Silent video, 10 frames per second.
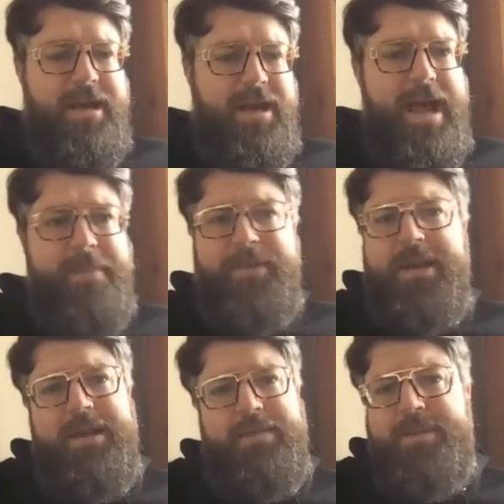Happy to
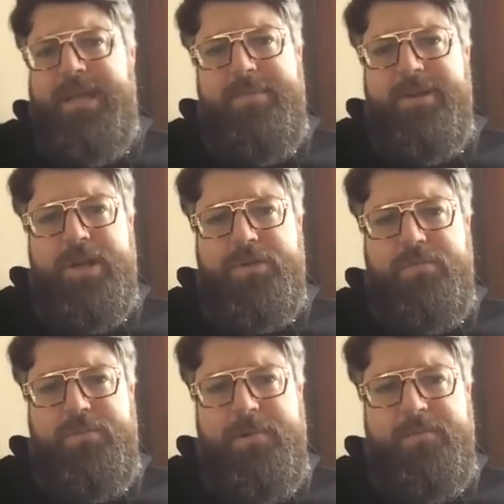keep in touch
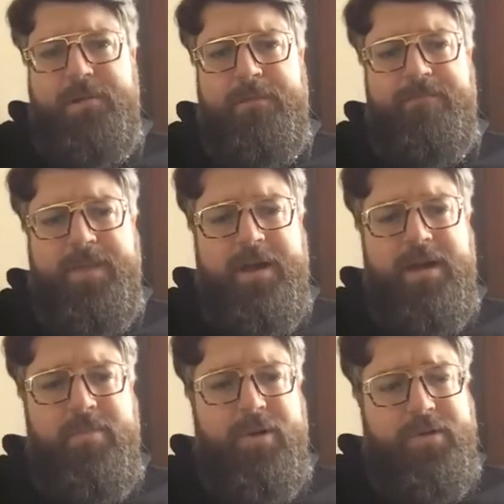with people.
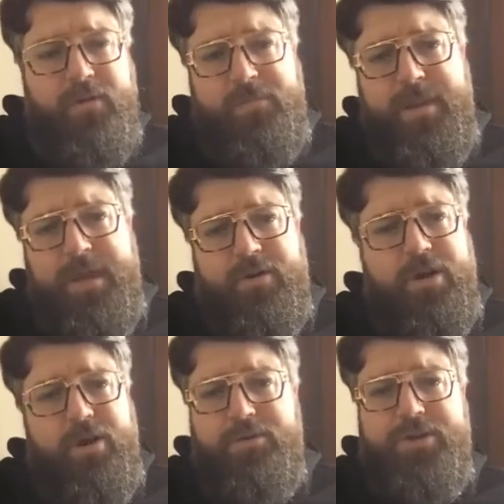I'm also a speaker
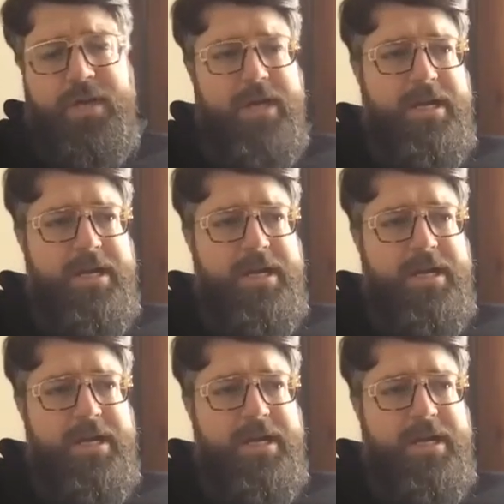coach.